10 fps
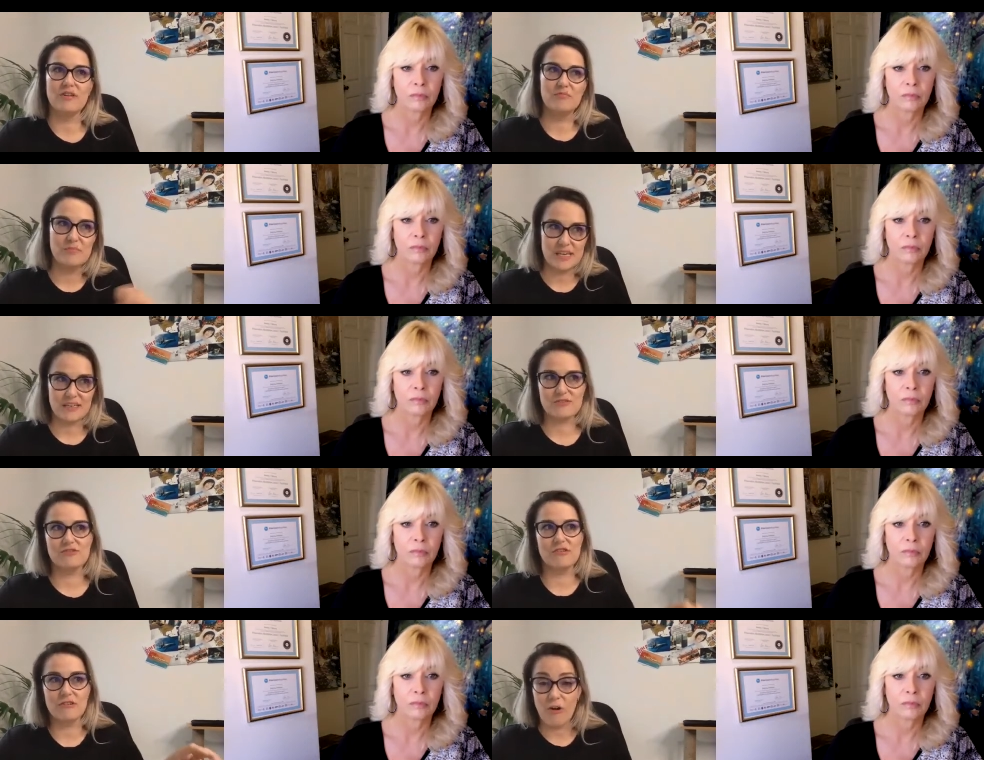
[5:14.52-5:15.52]
Speaker 1: being
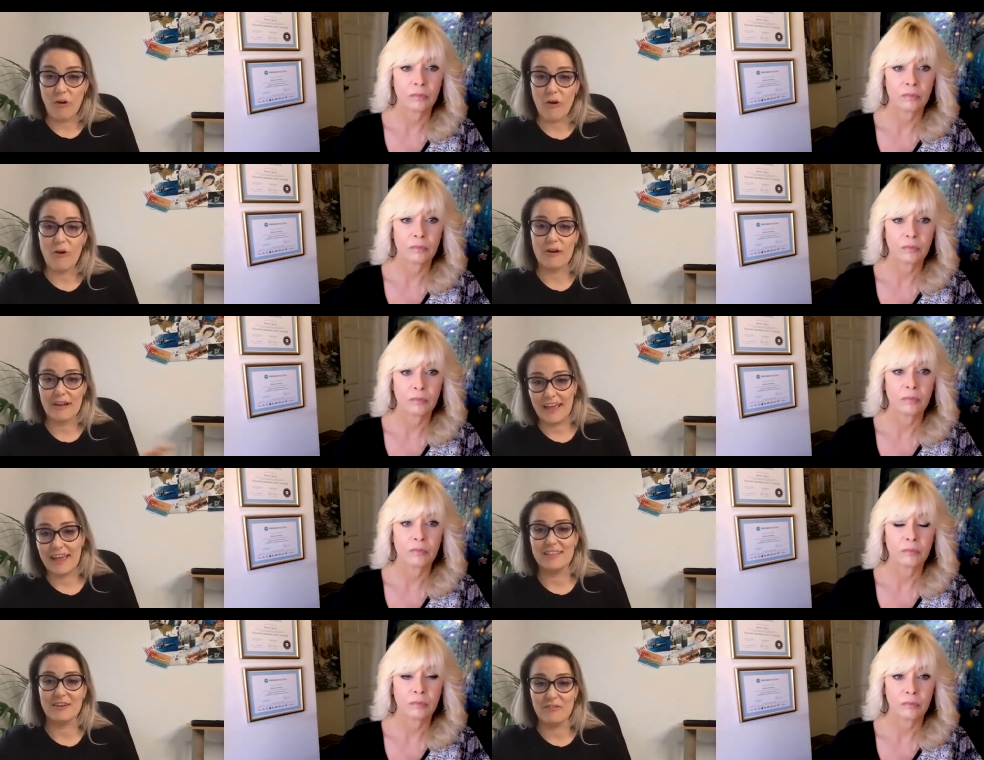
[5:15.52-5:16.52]
strong
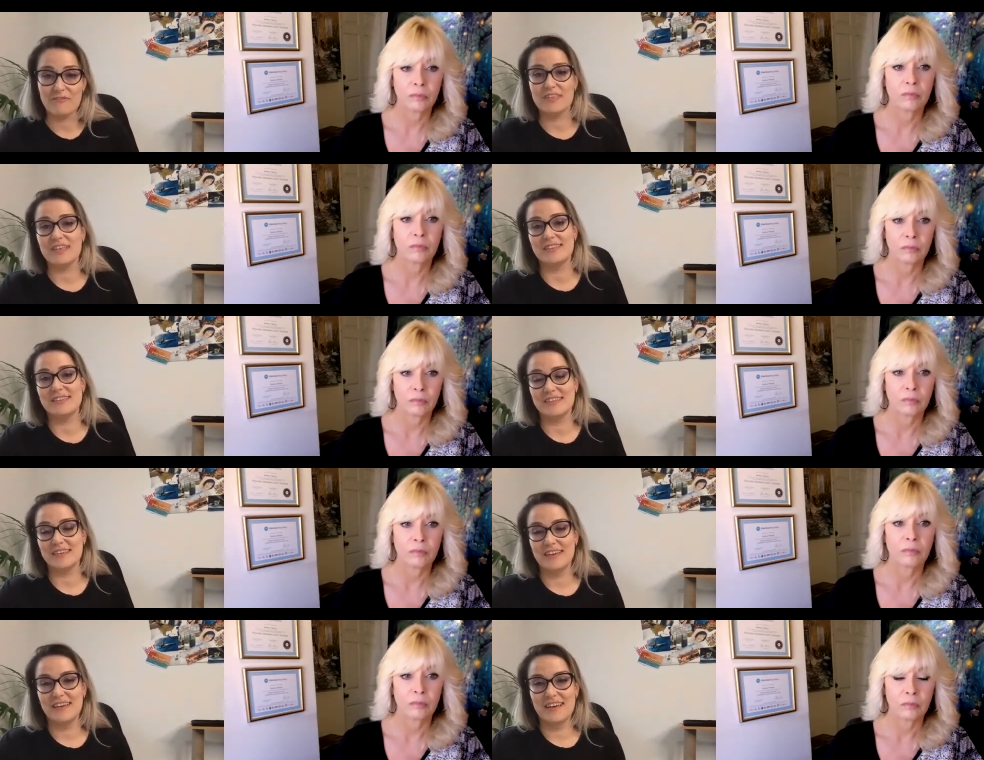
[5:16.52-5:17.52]
and confident,
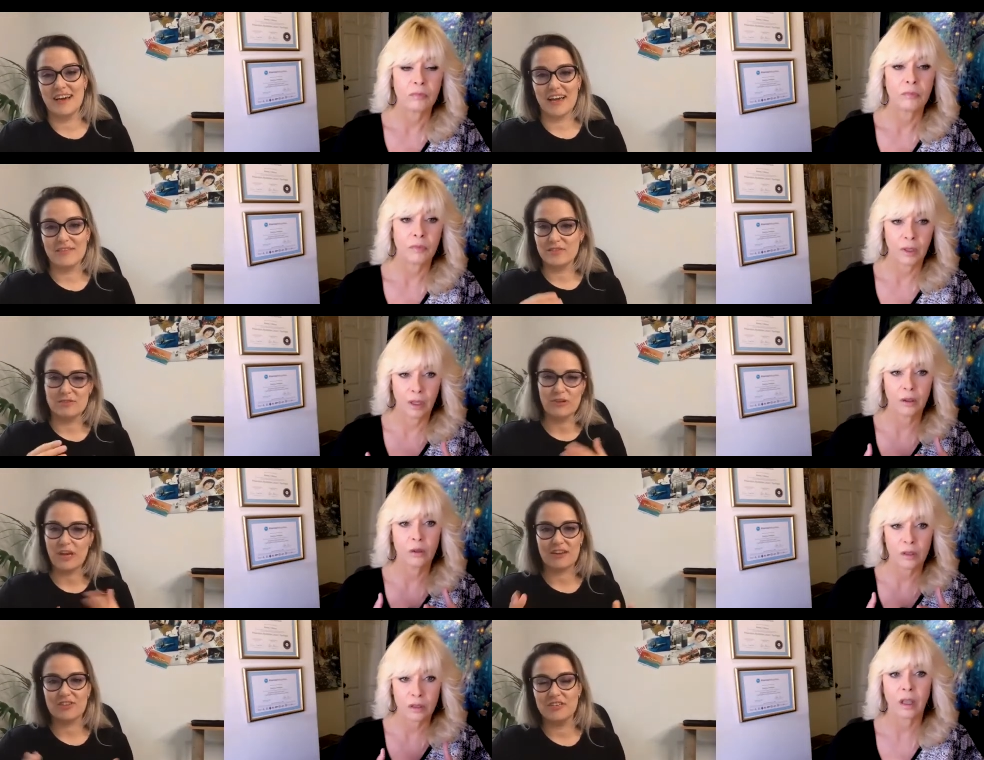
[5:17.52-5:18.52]
I've took
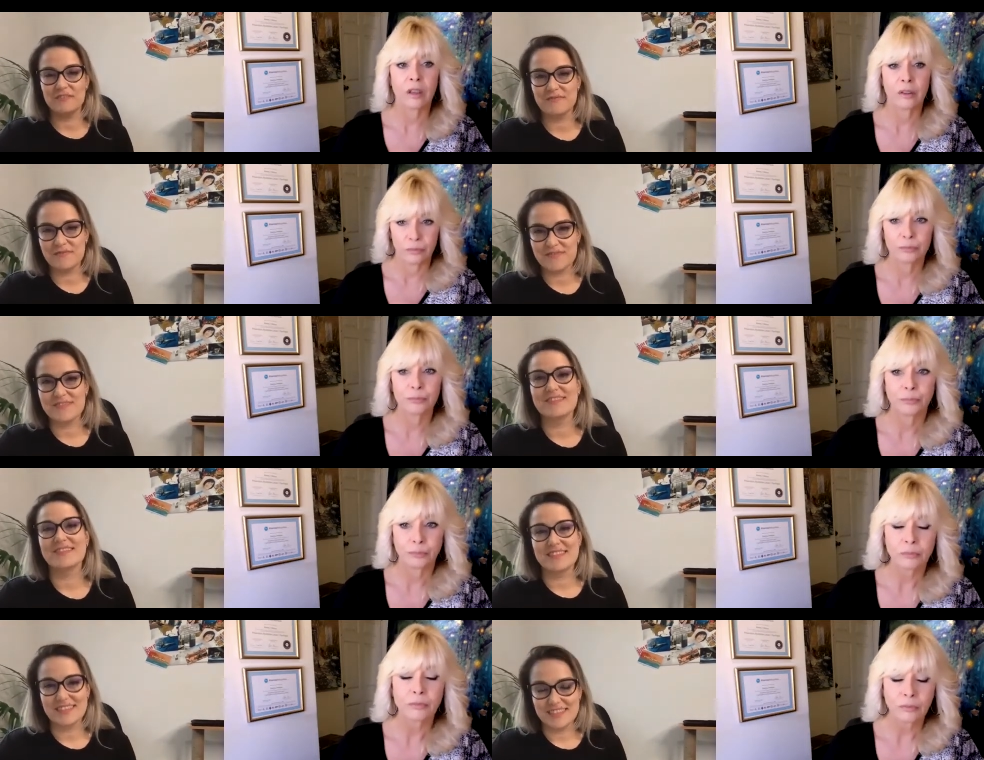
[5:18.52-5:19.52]
action.
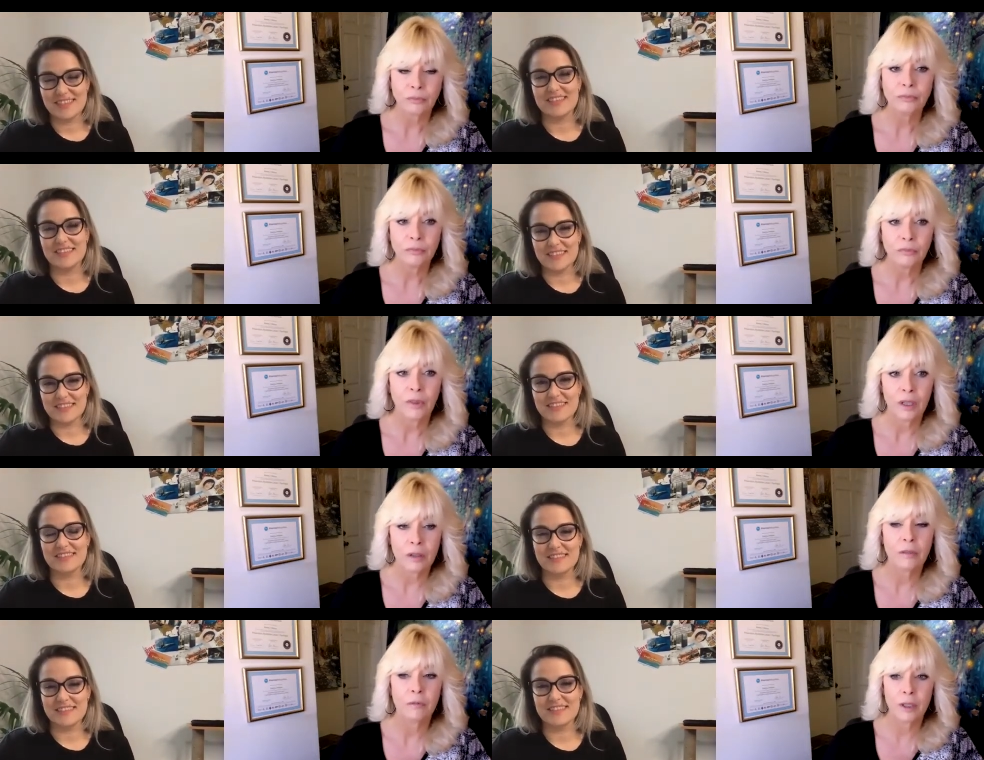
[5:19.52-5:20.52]
Yeah.
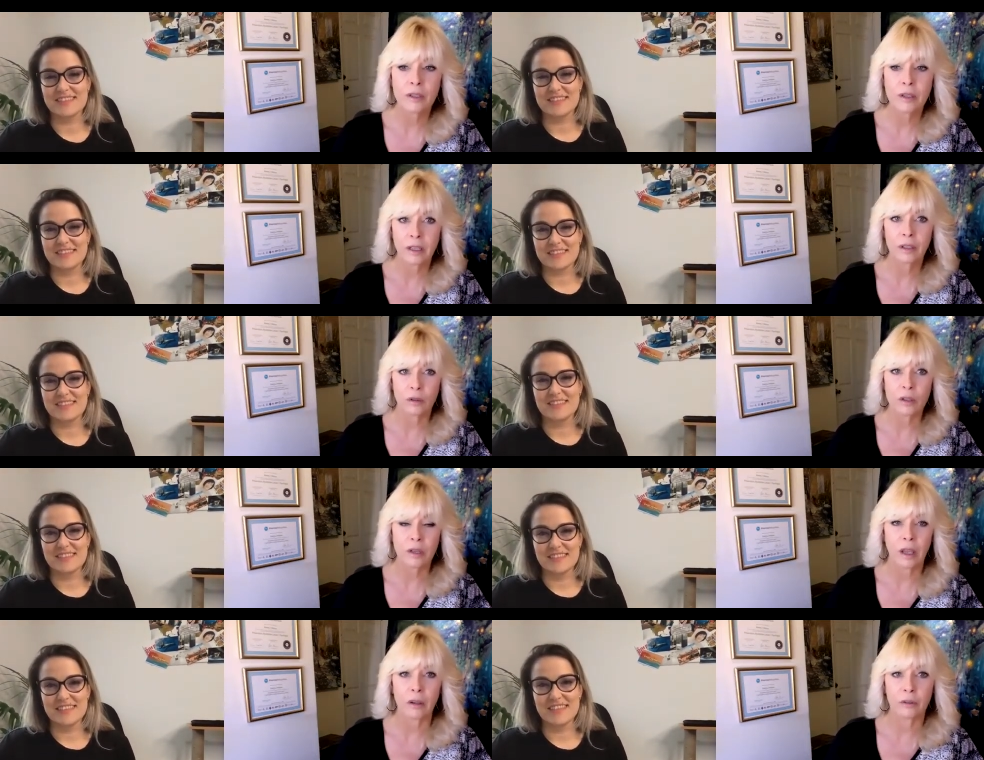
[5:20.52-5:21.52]
Speaker 2: It feels like it goes
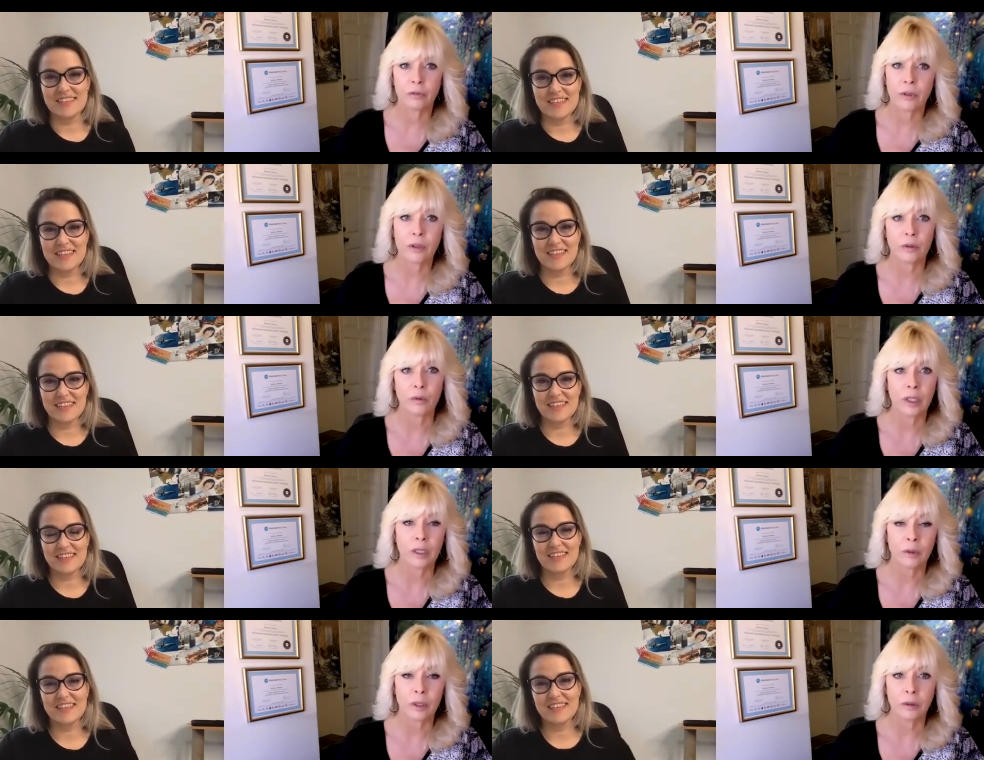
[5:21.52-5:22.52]
together for you
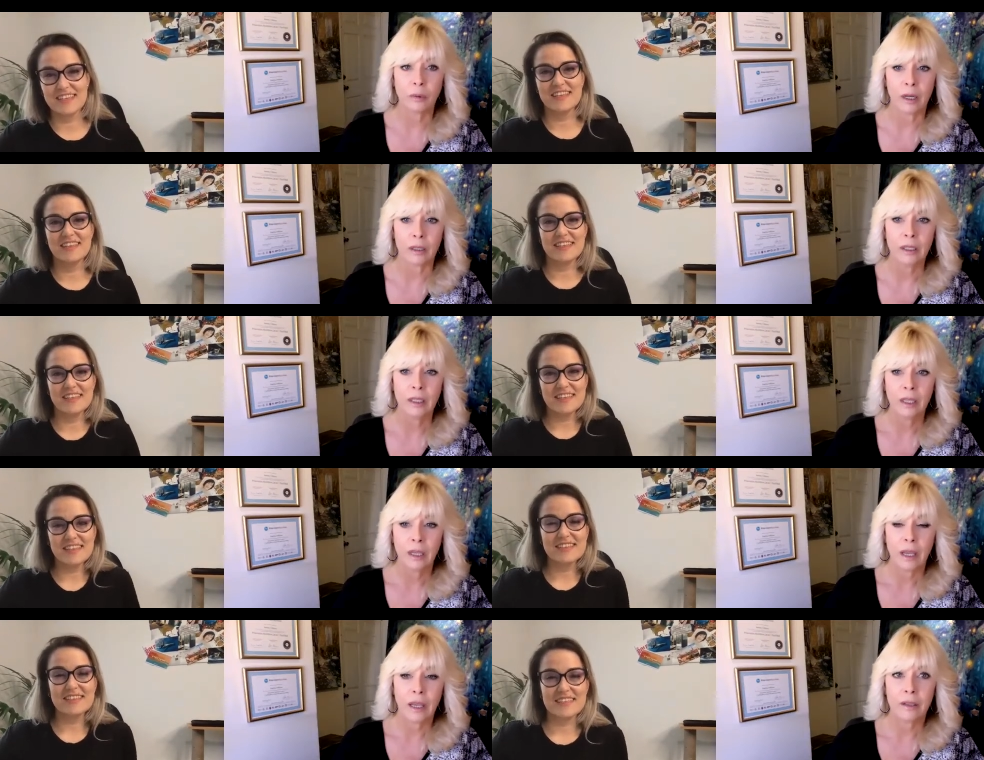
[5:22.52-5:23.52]
really, really well.
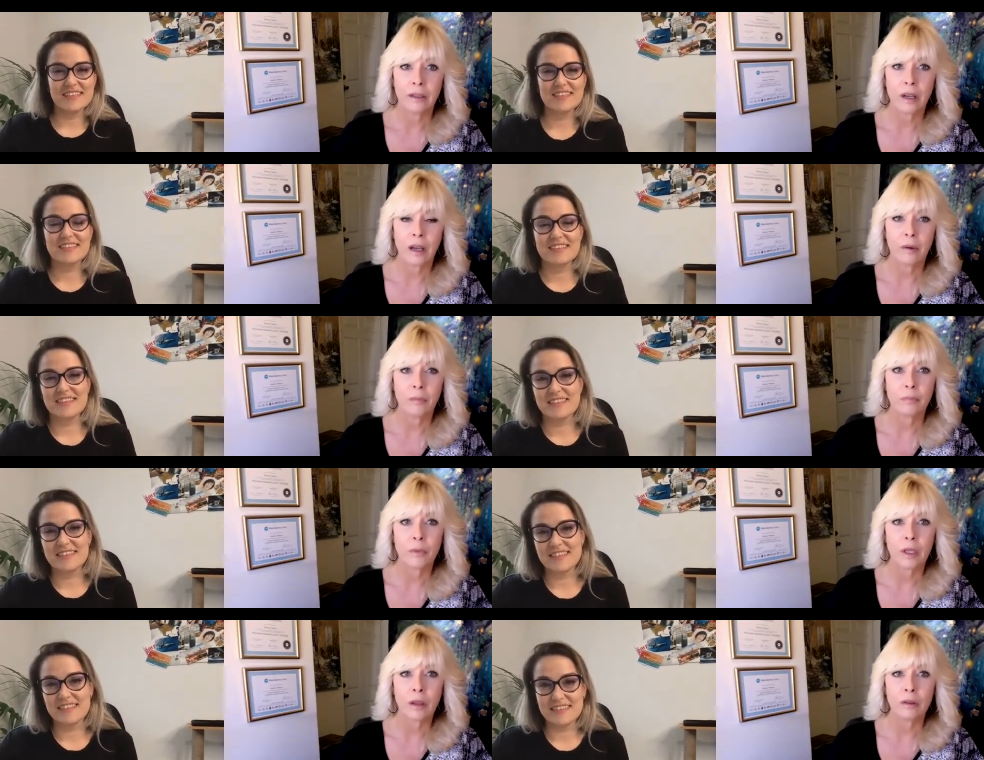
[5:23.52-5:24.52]
And
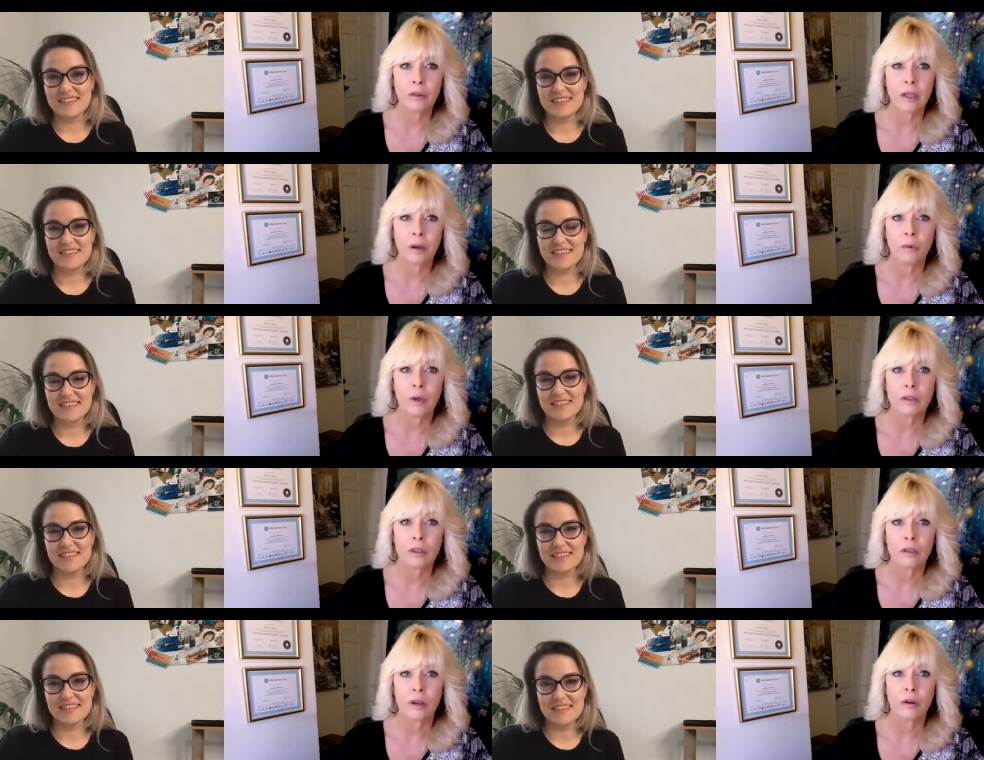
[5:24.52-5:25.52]
the other thing I wanted
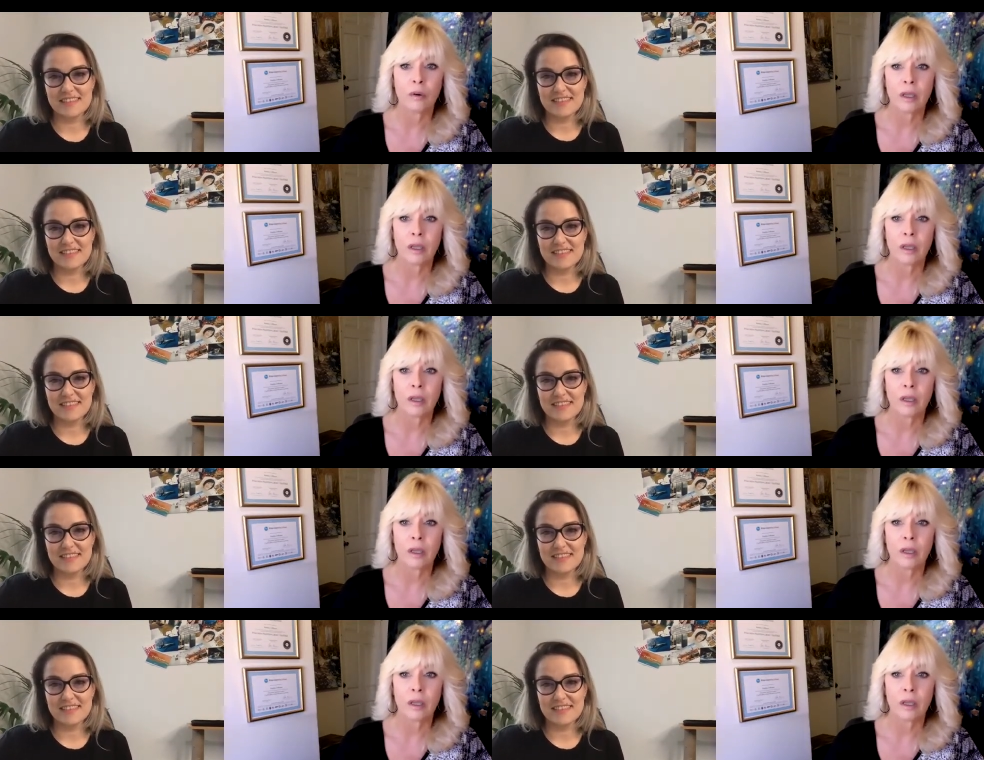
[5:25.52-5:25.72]
to know